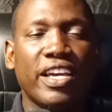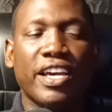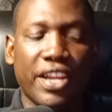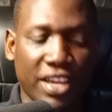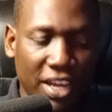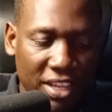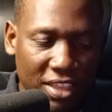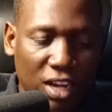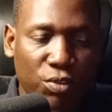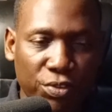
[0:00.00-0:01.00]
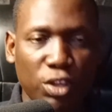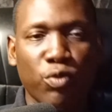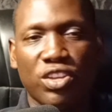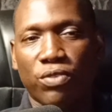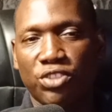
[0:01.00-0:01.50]
regarding that video
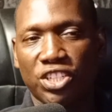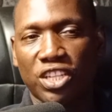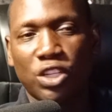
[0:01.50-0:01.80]
which I've shared.